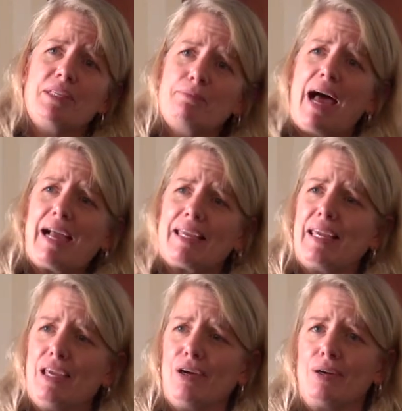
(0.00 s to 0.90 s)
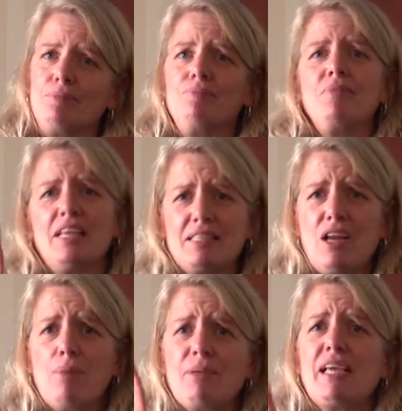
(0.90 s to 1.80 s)
is back here. It's
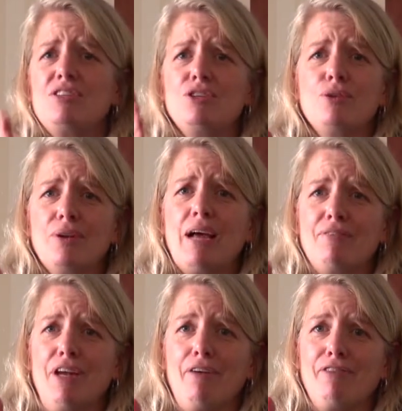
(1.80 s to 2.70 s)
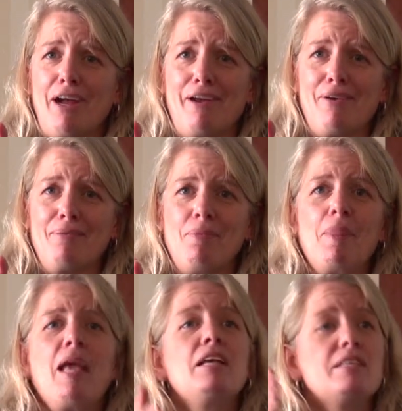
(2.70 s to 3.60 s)
not because you don't have enough iron.
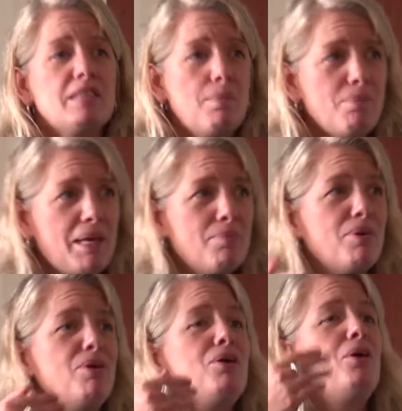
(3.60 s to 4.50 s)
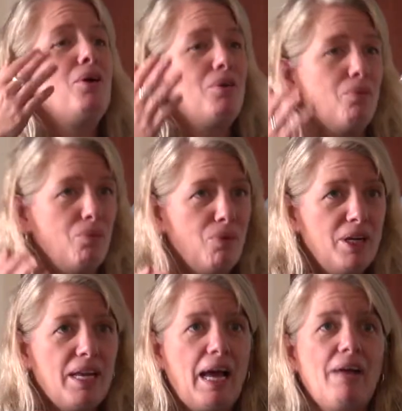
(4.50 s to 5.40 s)
Some people
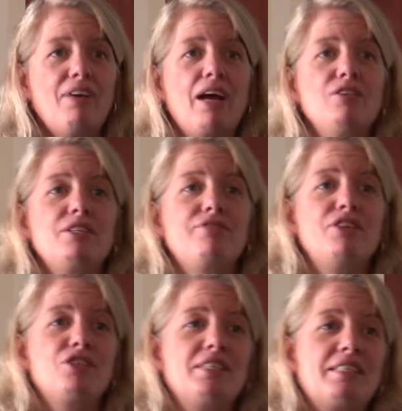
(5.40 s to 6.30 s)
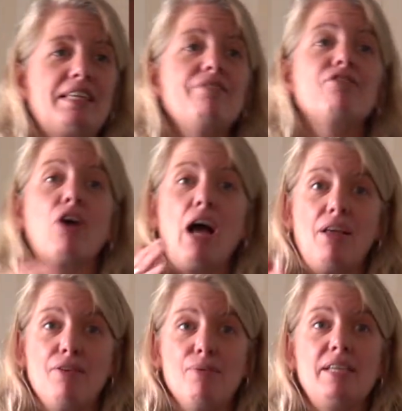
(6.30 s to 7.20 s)
would have iron deficiency for
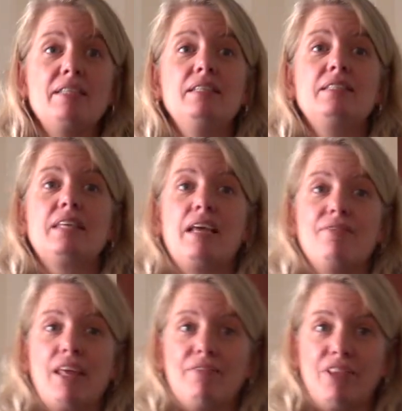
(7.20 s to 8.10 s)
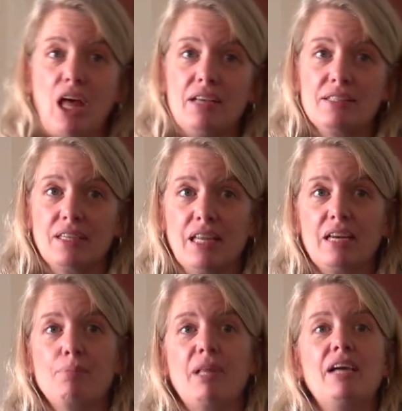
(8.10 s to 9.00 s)
other reasons, say if they've lost a
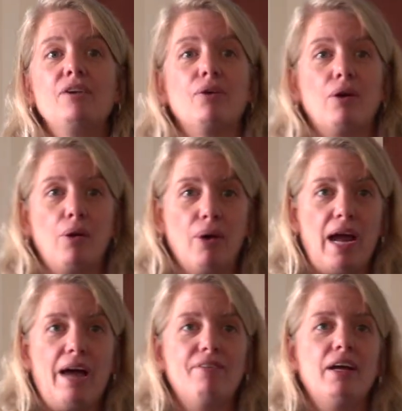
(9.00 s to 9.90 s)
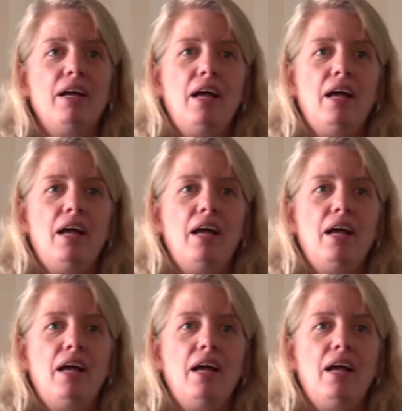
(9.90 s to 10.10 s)
lot of blood, or have